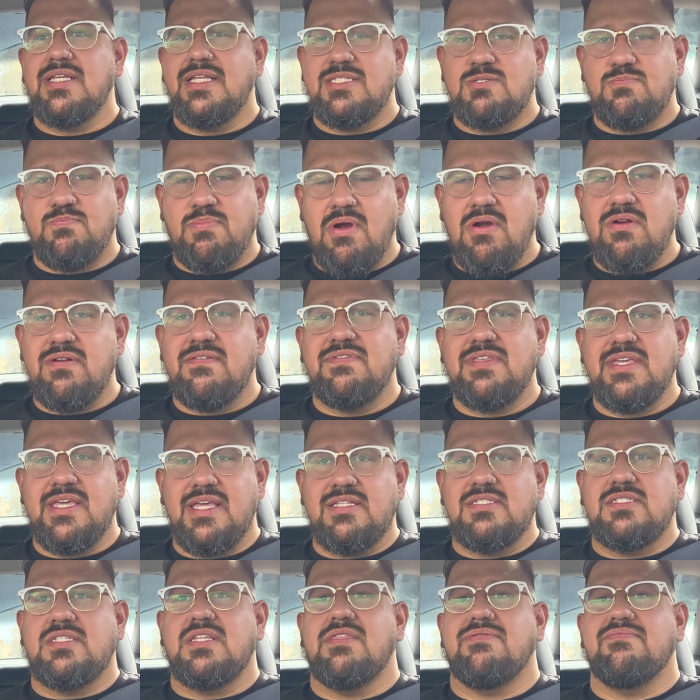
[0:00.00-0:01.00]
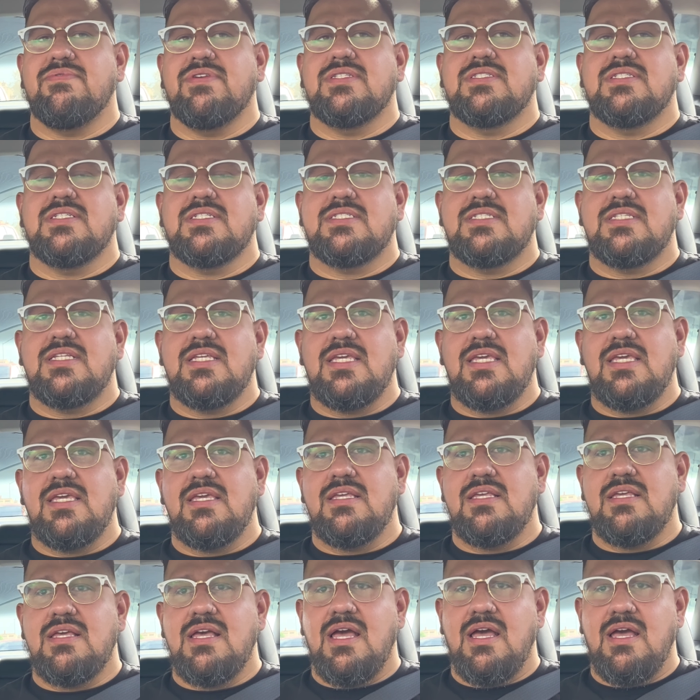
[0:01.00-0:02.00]
It's part of the
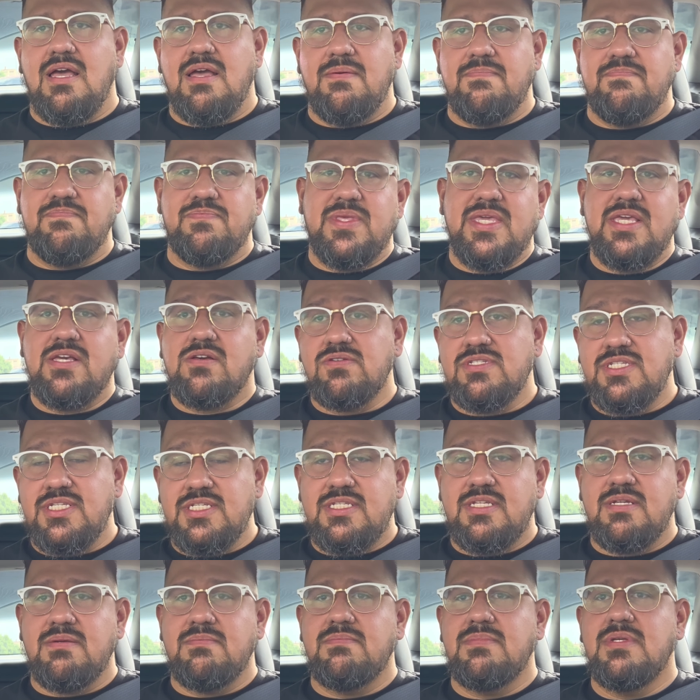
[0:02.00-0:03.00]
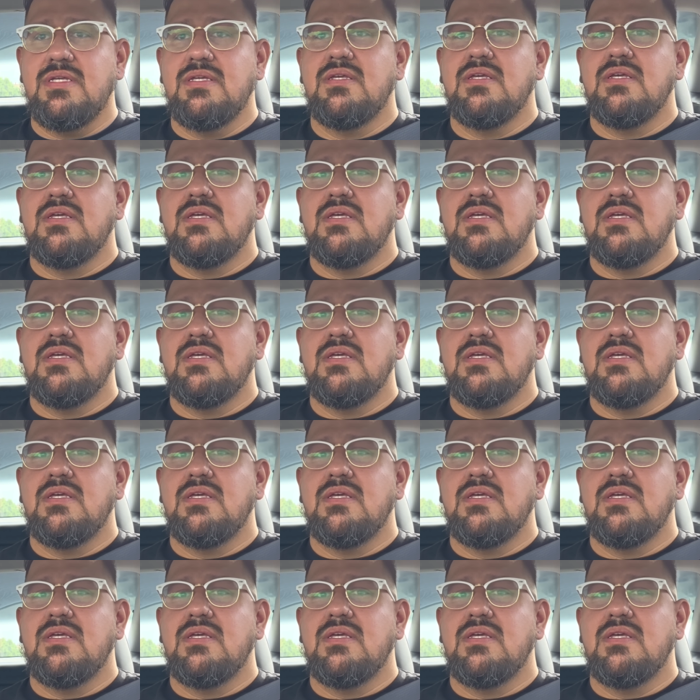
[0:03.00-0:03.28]
Insta360 ecosystem,